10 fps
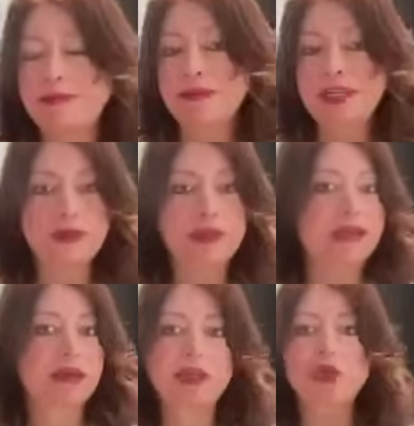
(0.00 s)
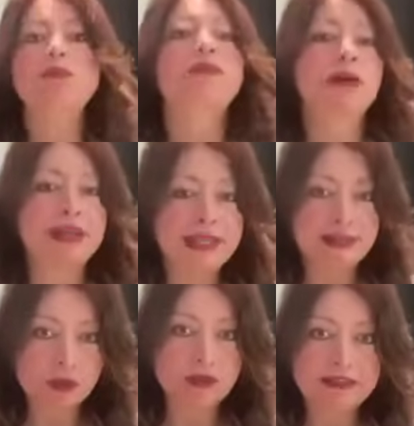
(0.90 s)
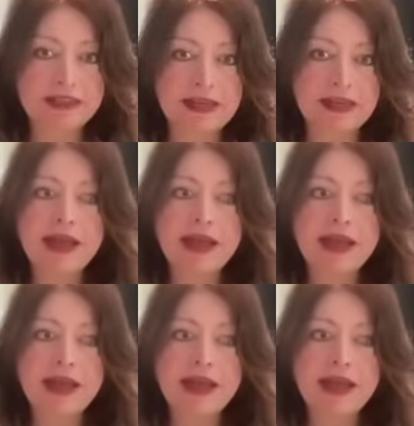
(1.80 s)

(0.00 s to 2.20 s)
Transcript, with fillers: you know, like a human body sort of a thing.